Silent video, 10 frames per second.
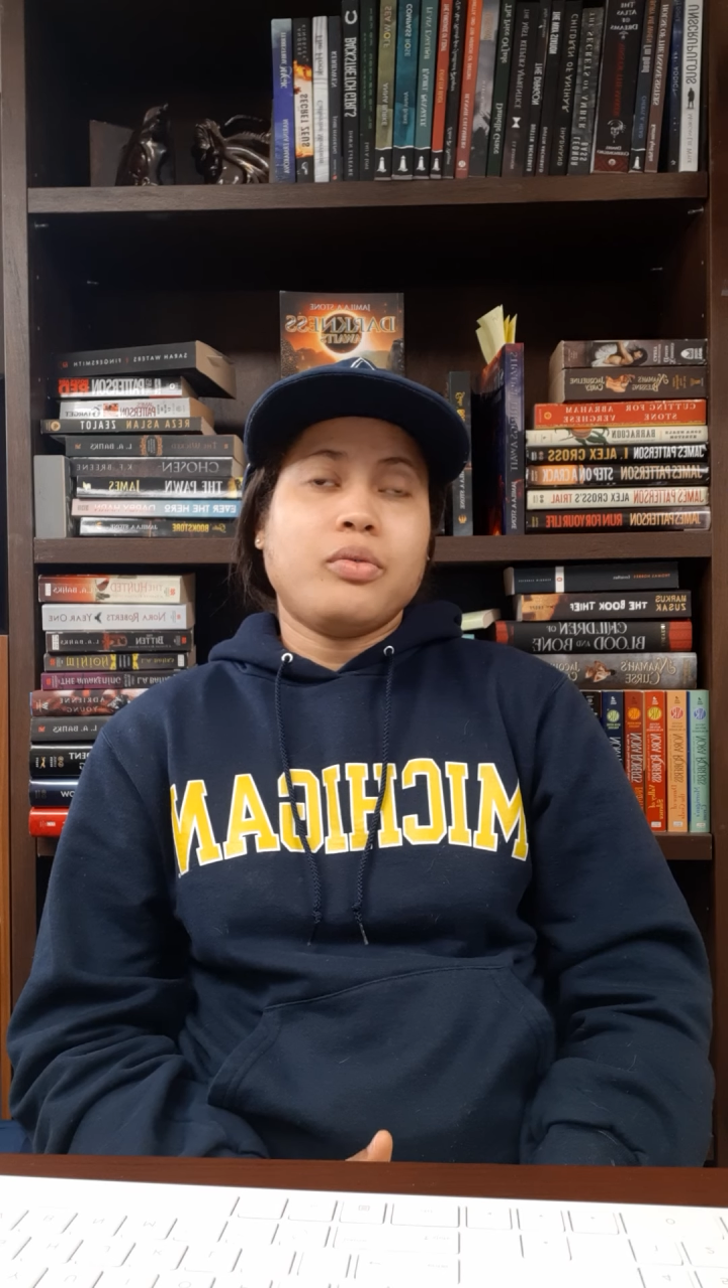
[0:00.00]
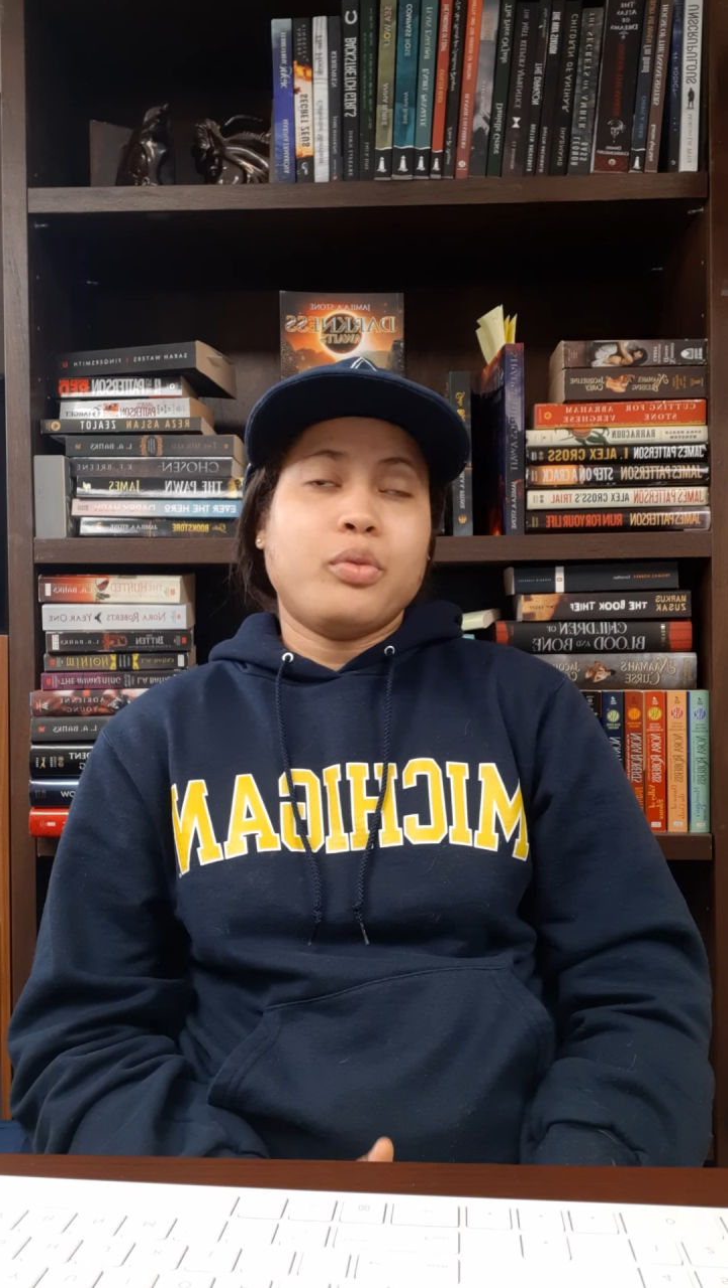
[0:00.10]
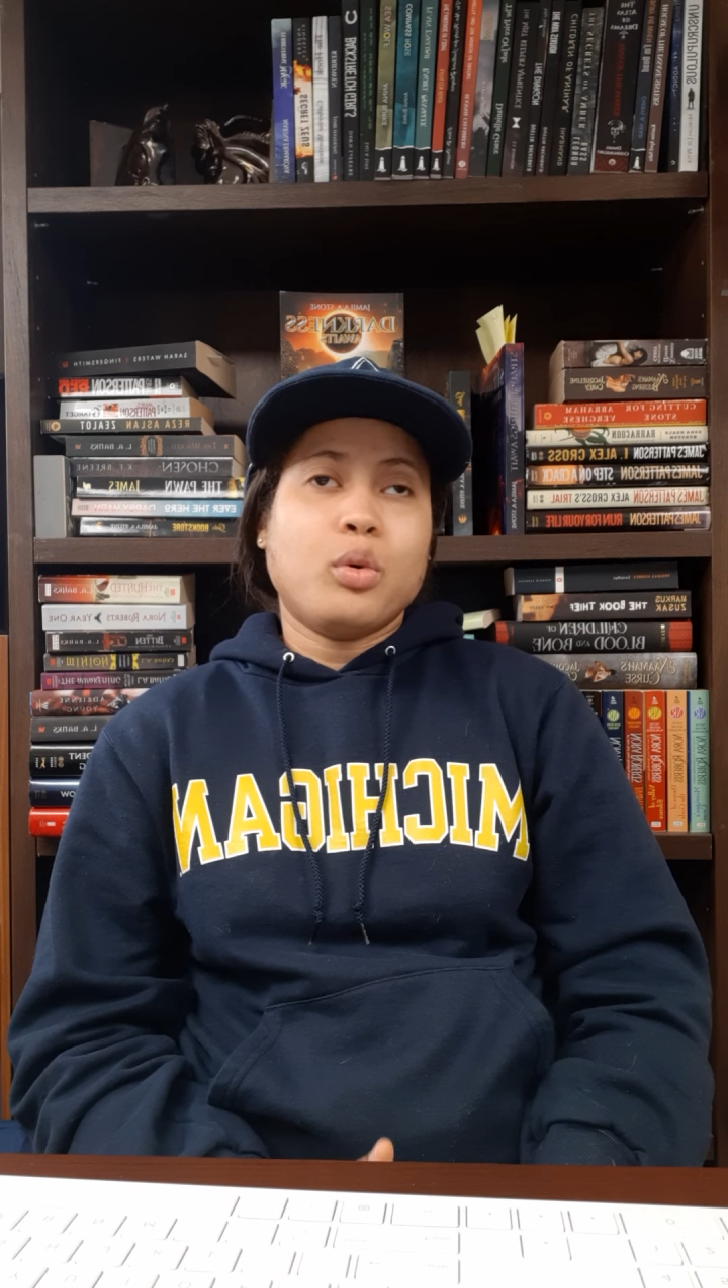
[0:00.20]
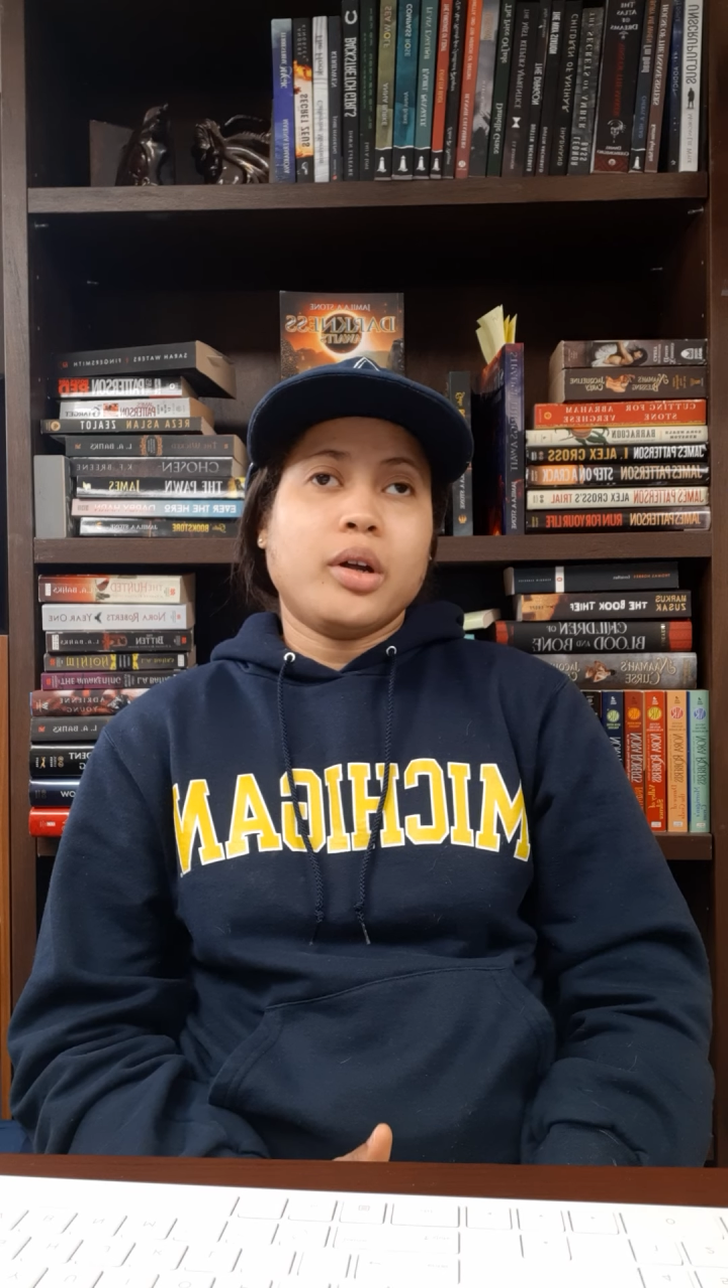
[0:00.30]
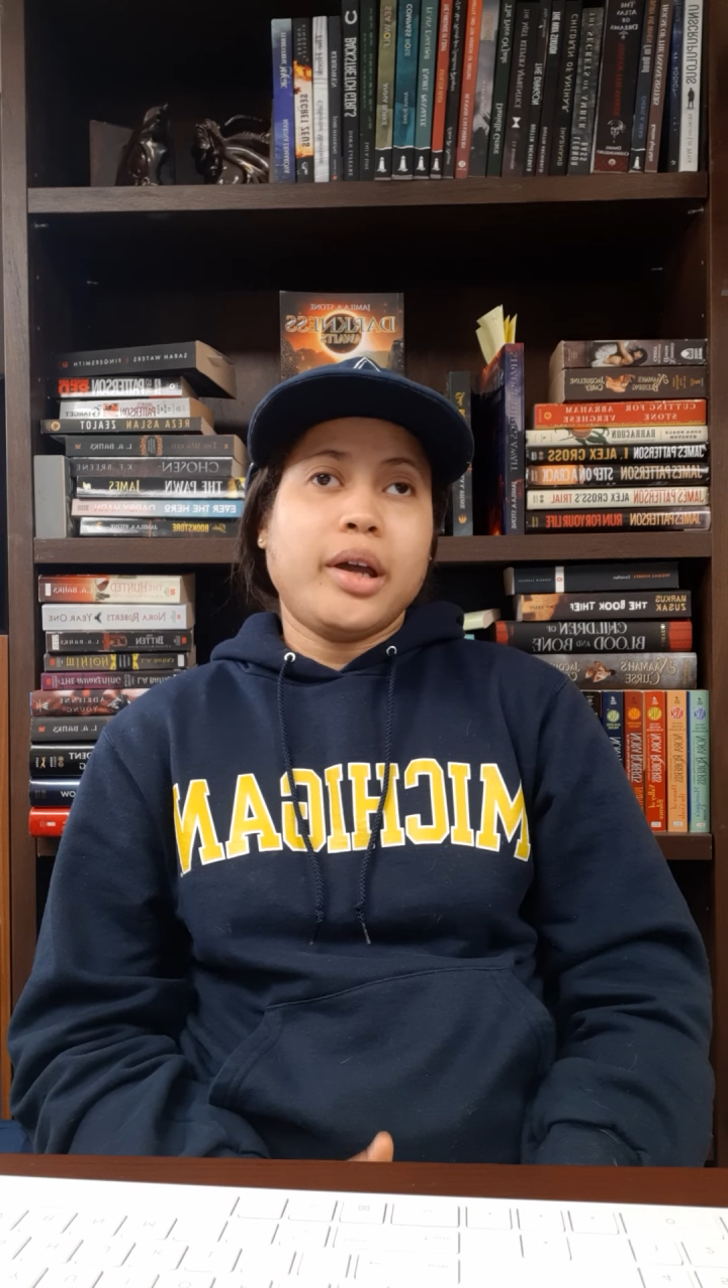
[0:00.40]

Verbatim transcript: for an